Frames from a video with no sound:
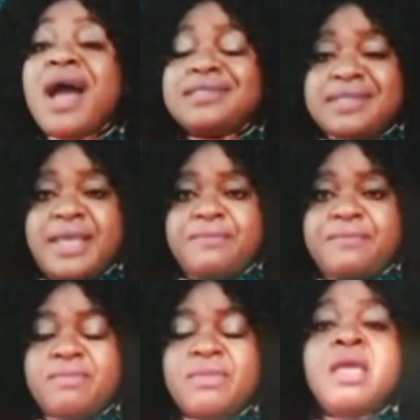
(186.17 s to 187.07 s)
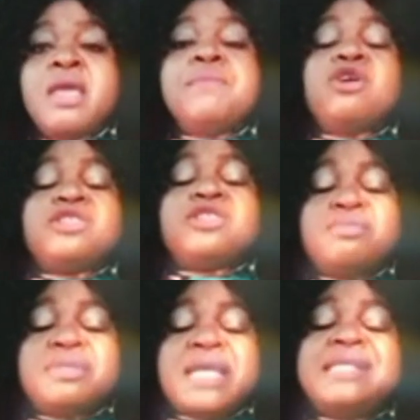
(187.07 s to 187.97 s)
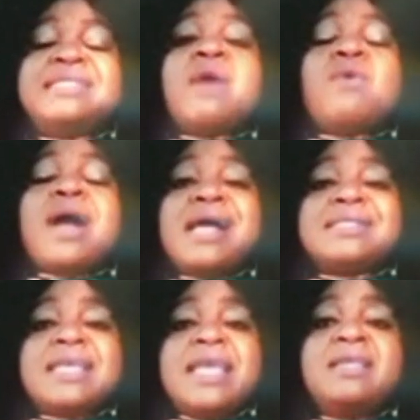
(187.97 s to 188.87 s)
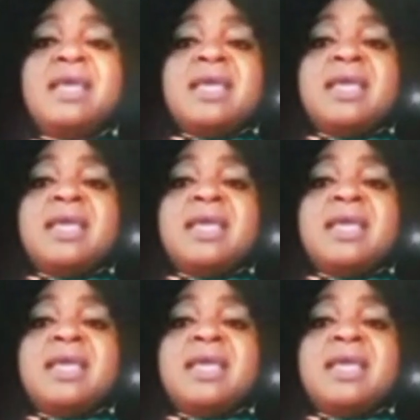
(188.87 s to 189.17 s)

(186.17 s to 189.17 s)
asking. Because sometimes our asking